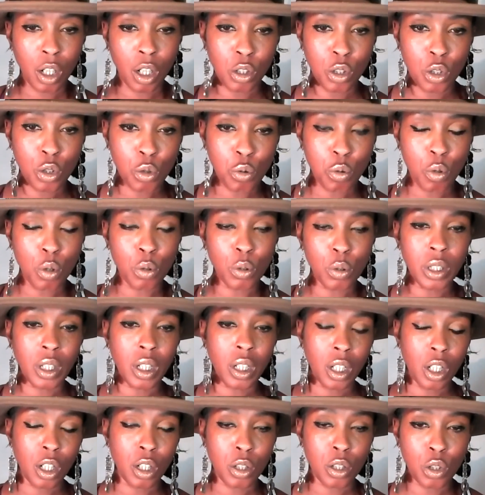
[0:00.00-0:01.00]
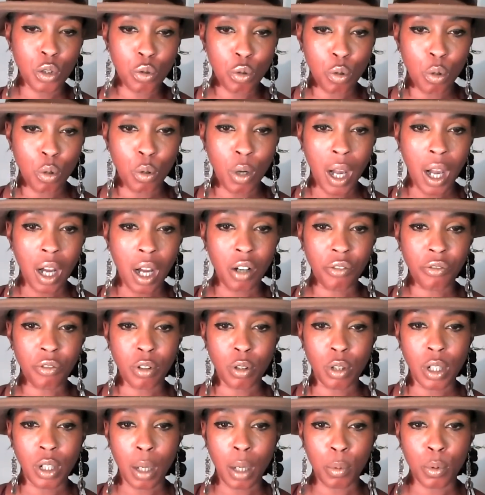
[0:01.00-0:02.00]
control it and control
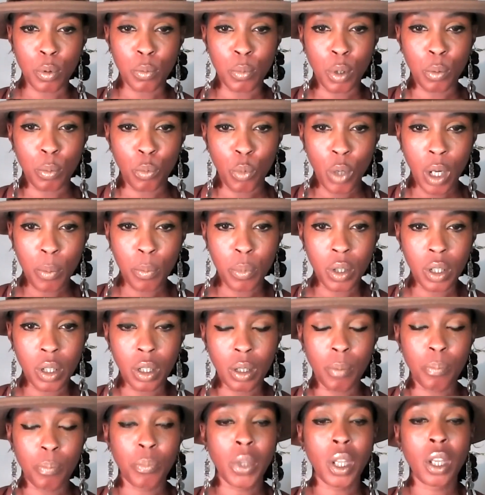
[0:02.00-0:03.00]
Alfred Lavamont-Weber,